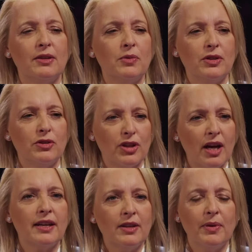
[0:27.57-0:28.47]
Like what you're
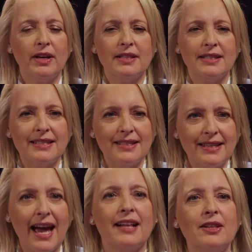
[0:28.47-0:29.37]
talking about is
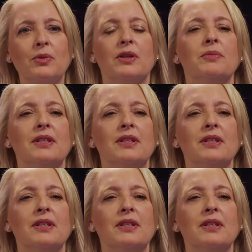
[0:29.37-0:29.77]
exactly what it